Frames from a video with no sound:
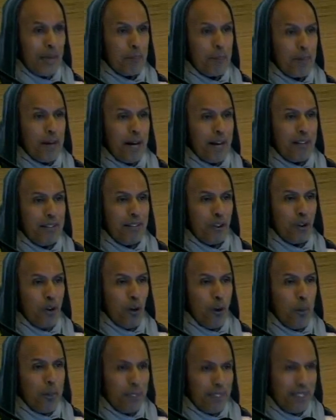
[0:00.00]
an apparent
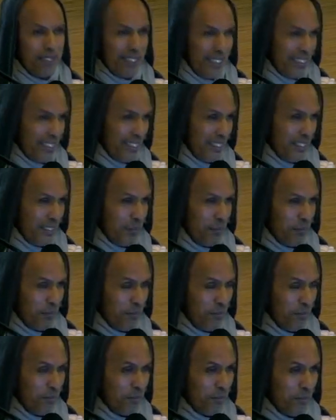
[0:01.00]
openness
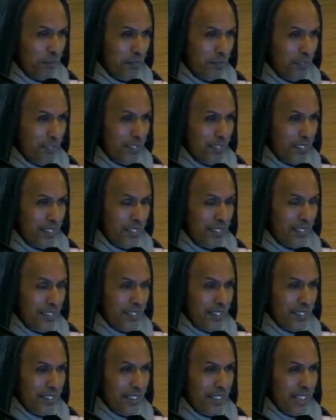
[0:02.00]

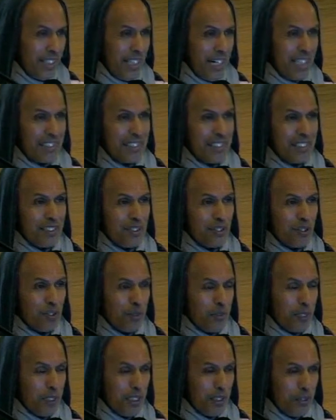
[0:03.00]
and asking
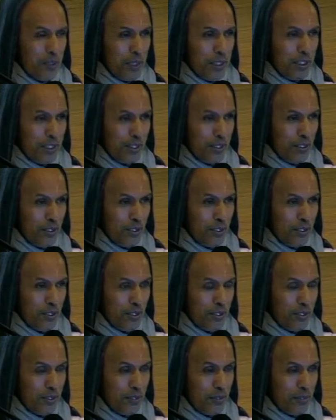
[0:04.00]
so many
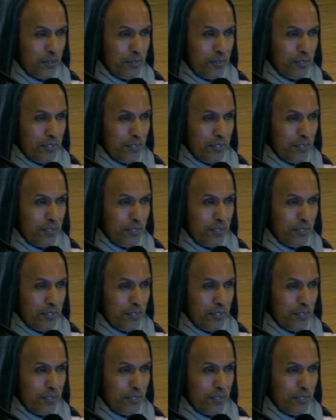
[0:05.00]
questions.